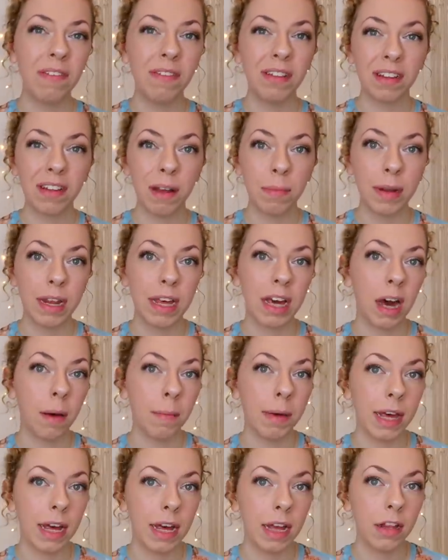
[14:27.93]
even somebody
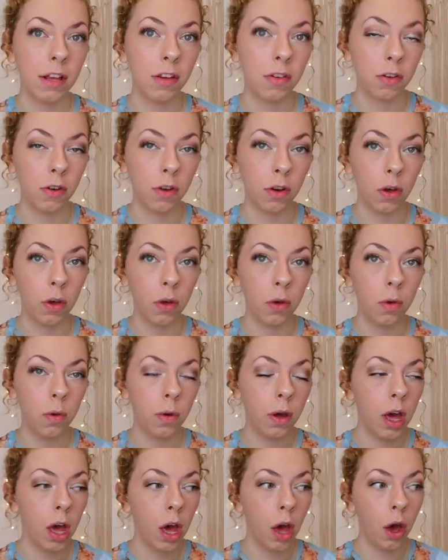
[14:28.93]
coming in that's
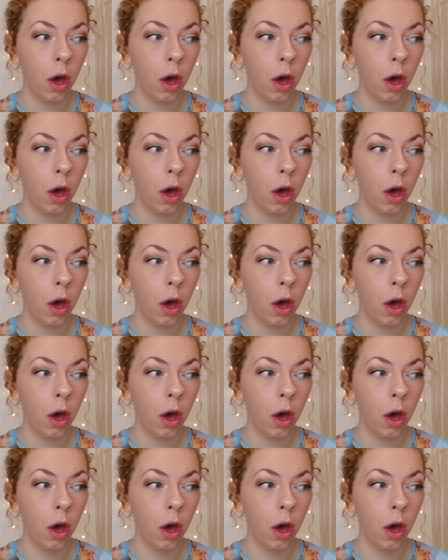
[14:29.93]
new